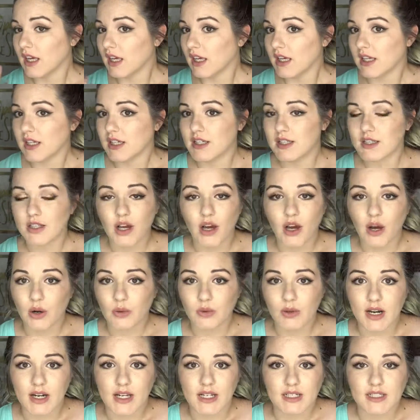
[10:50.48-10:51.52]
is
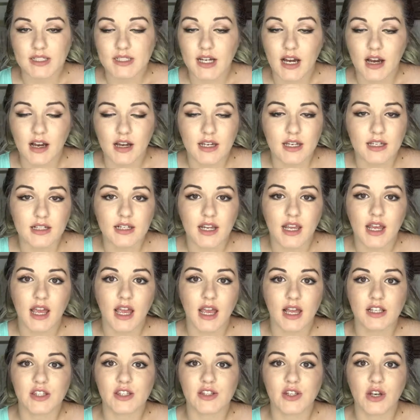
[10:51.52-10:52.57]
already done,
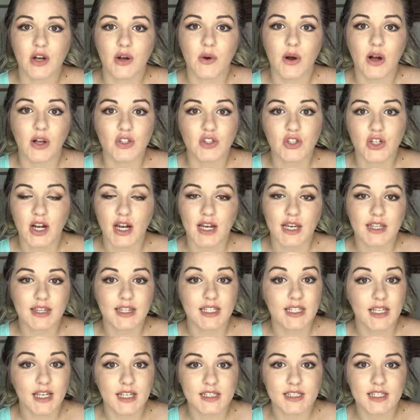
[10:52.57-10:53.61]
and so I'll try it the
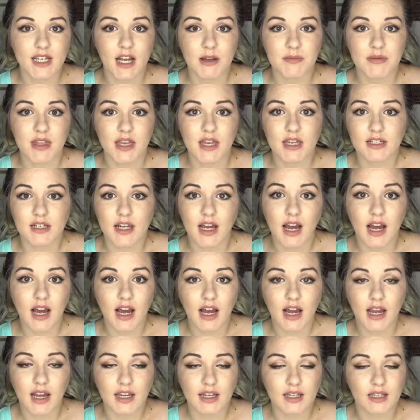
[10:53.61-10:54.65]
next time that
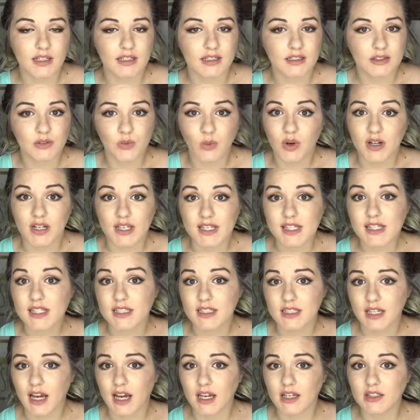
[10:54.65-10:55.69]
I want to
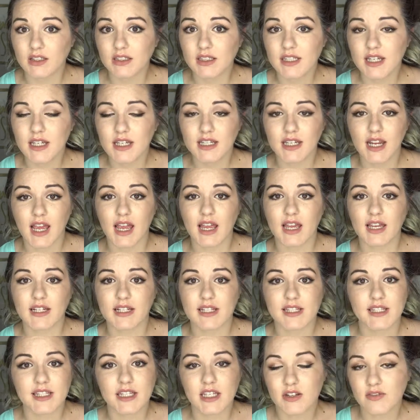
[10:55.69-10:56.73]
style it
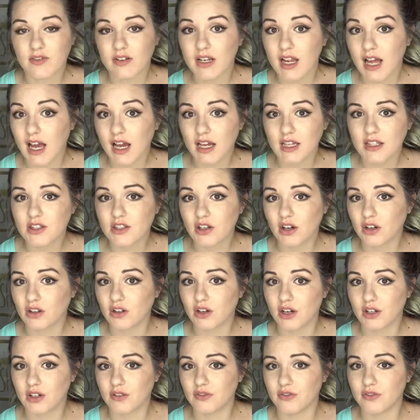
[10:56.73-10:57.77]
and see if it adds a
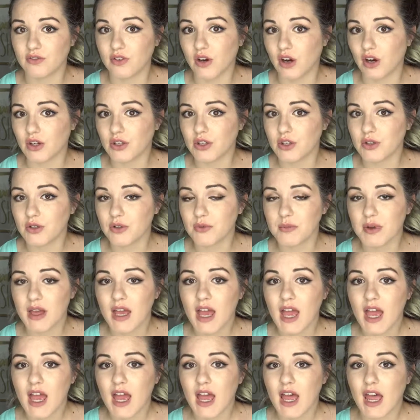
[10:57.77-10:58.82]
lot of volume.
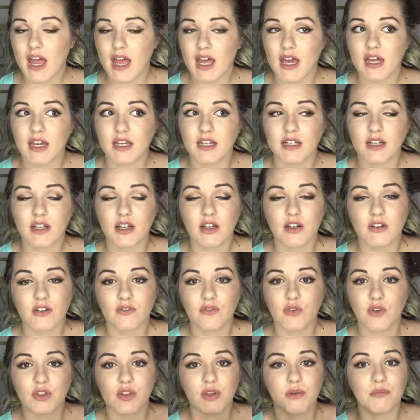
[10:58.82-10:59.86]
And
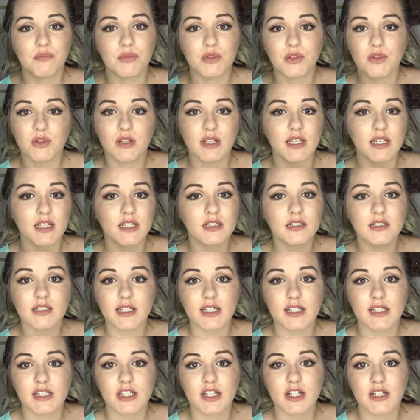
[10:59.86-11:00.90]
for the beauty
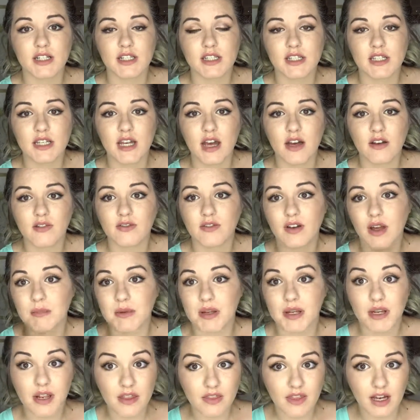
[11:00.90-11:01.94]
elixir stuff, I
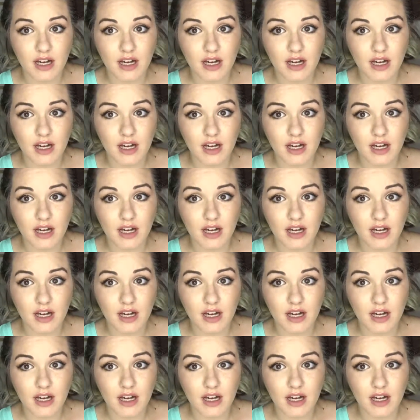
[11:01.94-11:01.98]
mean,